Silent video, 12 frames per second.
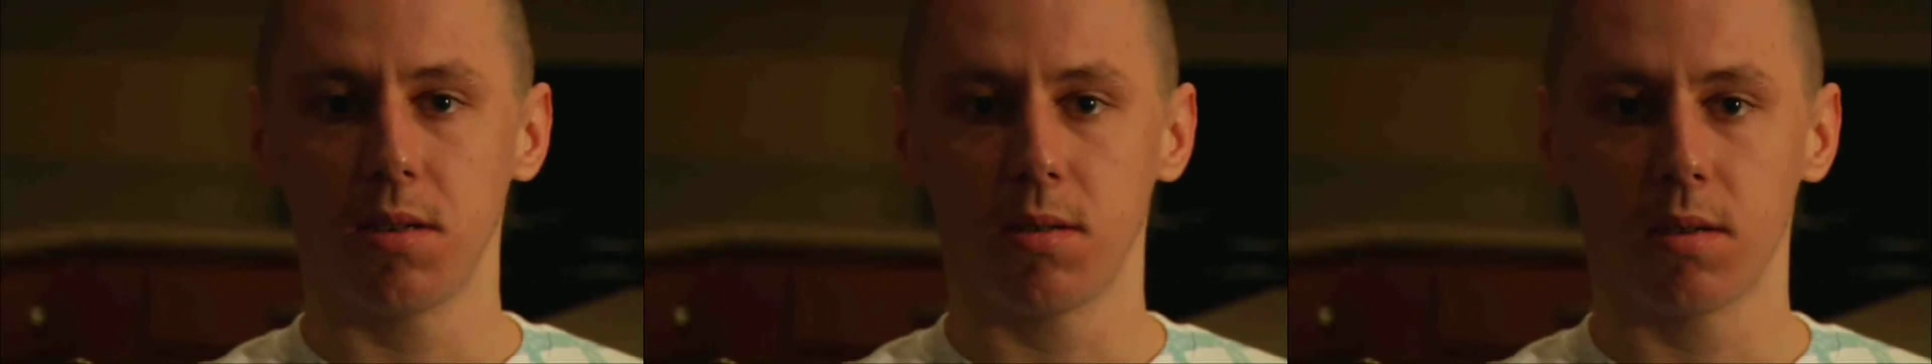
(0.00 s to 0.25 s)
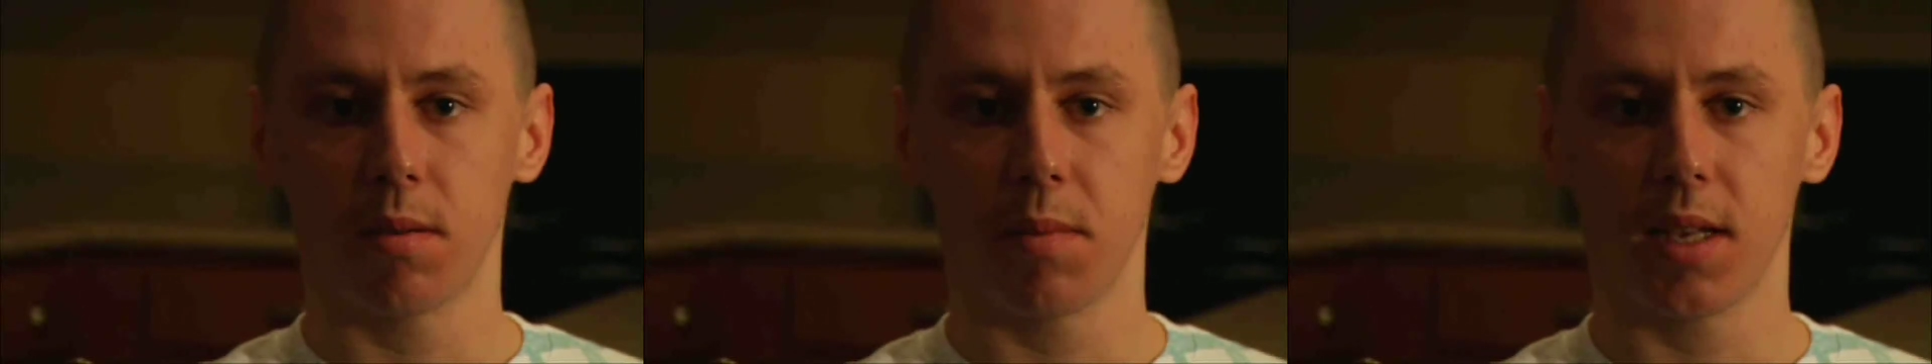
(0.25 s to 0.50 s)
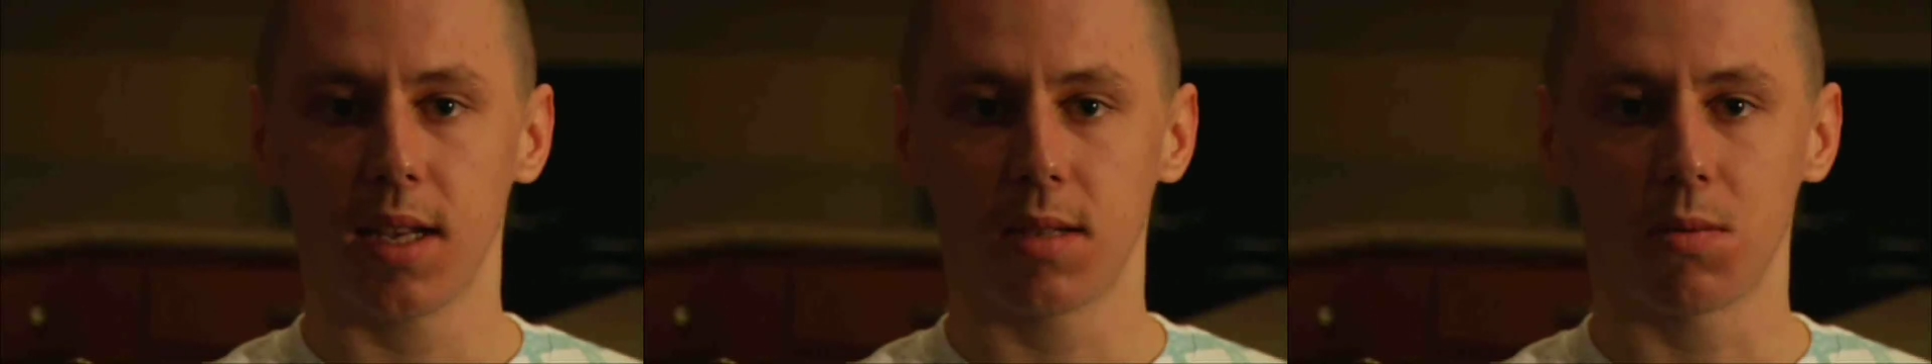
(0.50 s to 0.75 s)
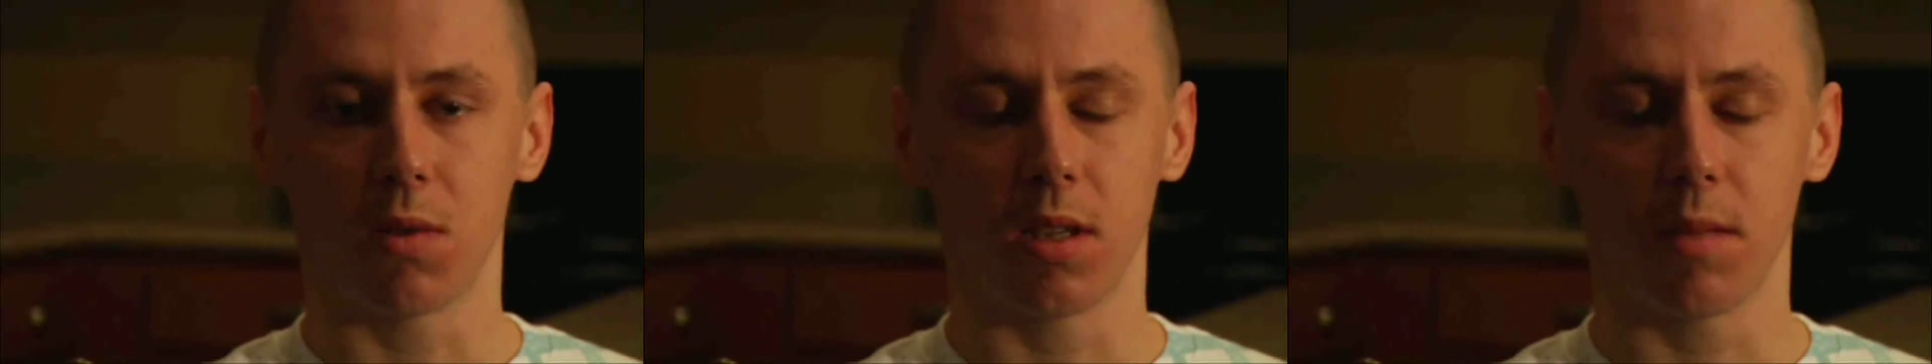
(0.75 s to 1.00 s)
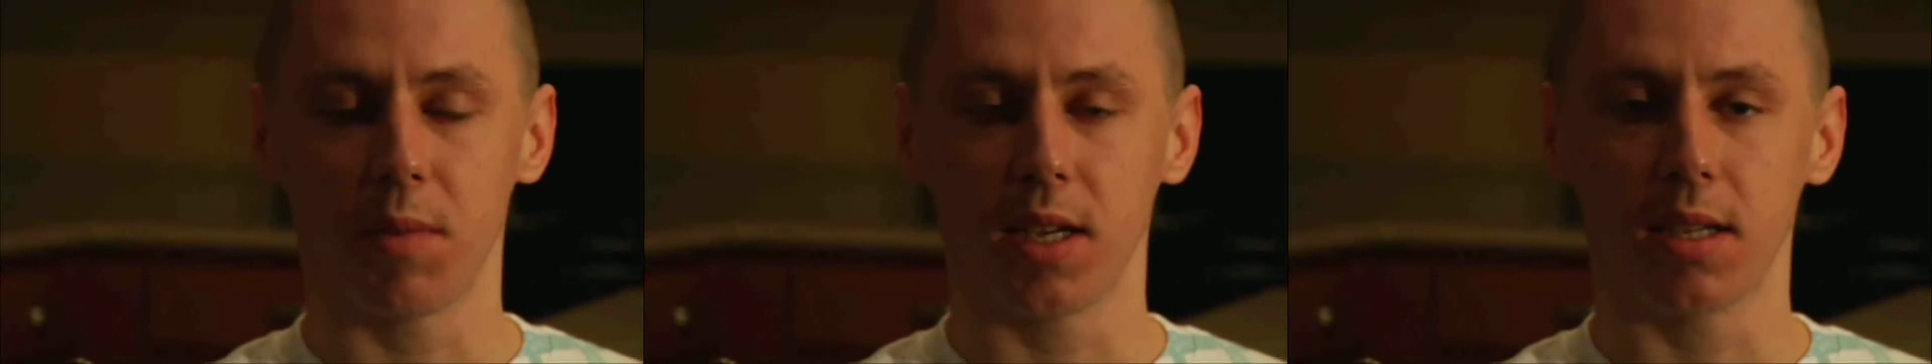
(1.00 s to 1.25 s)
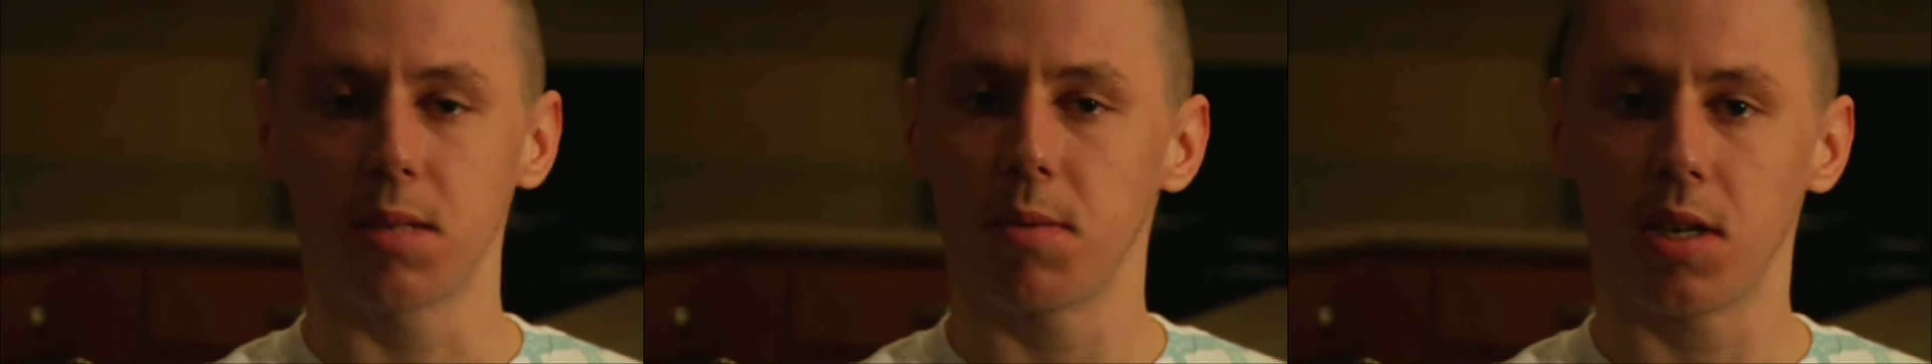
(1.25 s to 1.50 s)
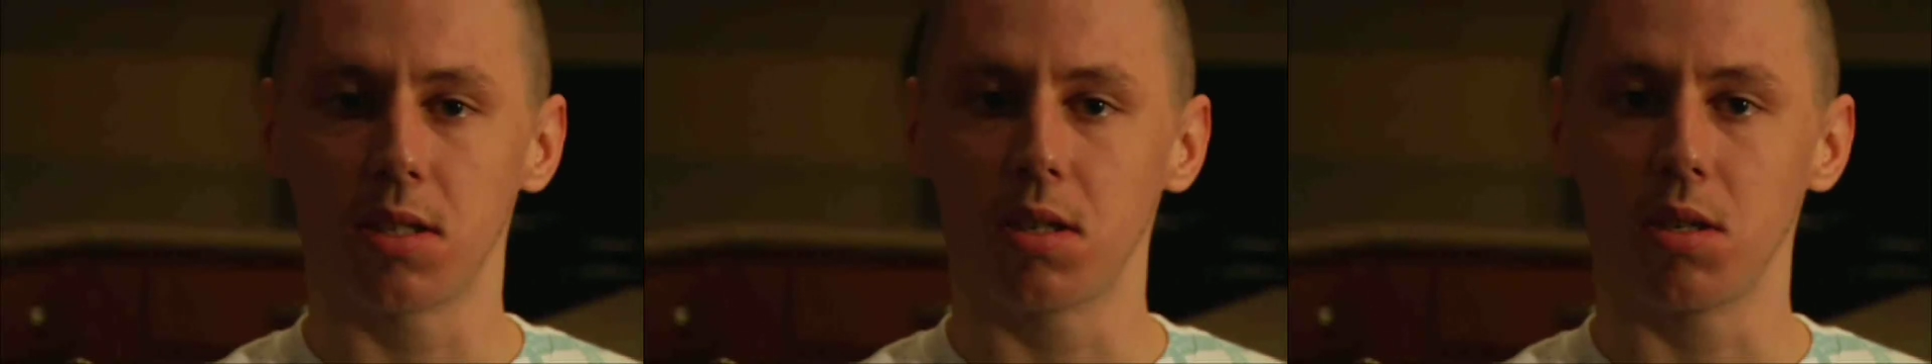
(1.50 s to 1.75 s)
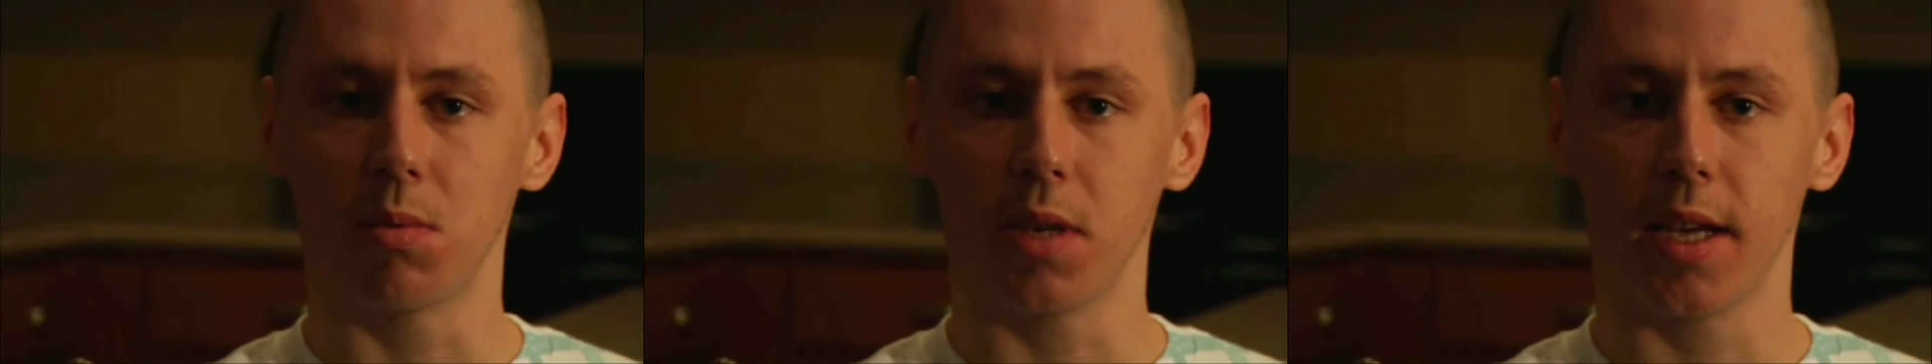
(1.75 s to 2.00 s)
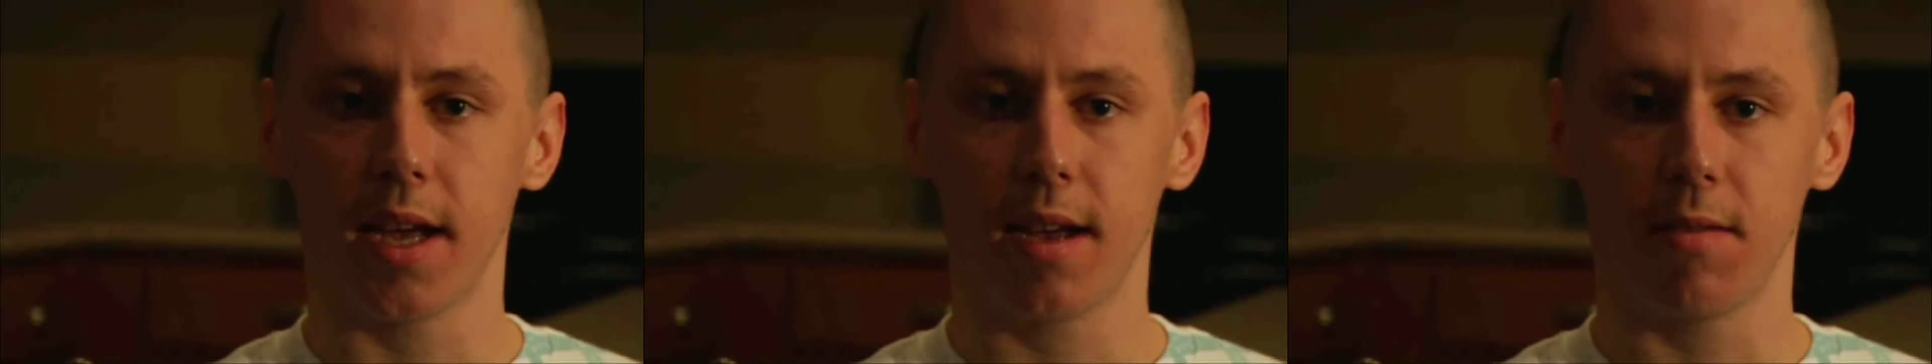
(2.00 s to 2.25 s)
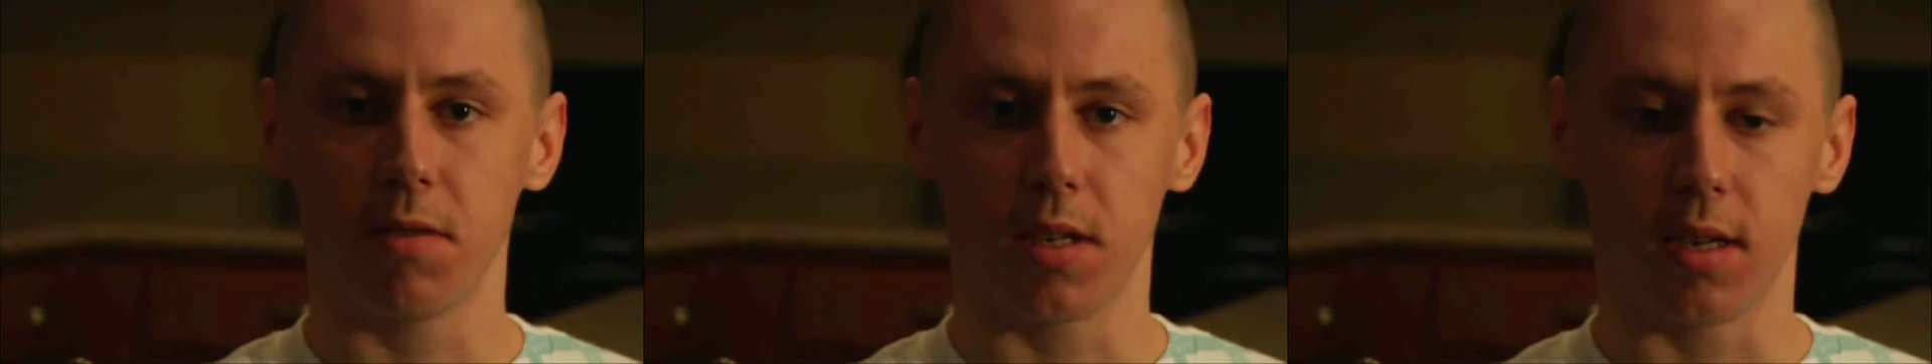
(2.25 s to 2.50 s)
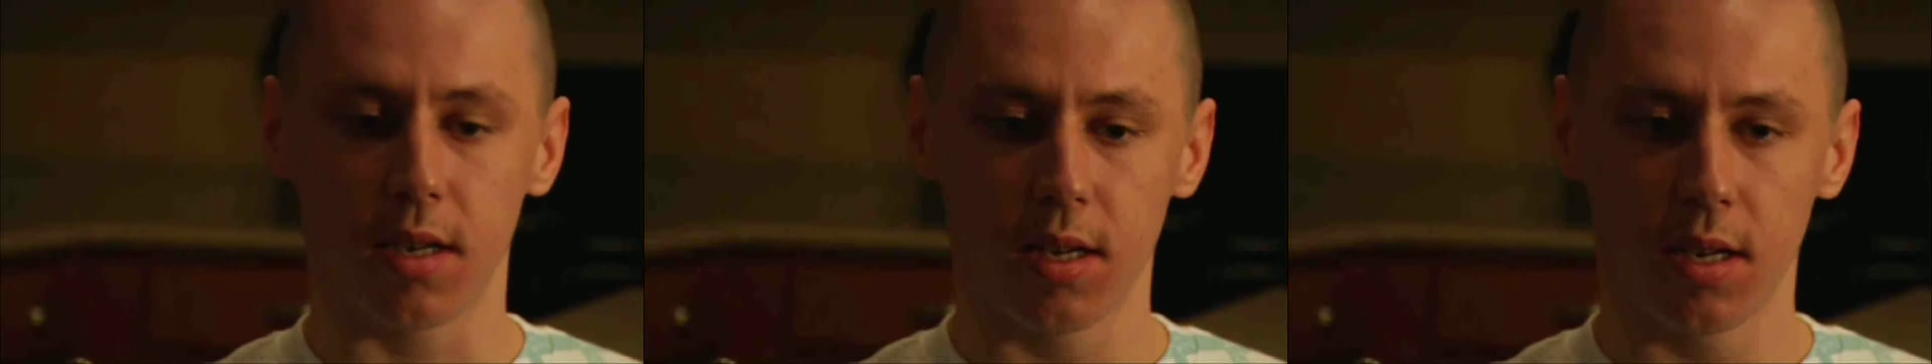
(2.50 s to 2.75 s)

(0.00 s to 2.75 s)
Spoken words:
I mean, that's one of the biggest sponsors we have, and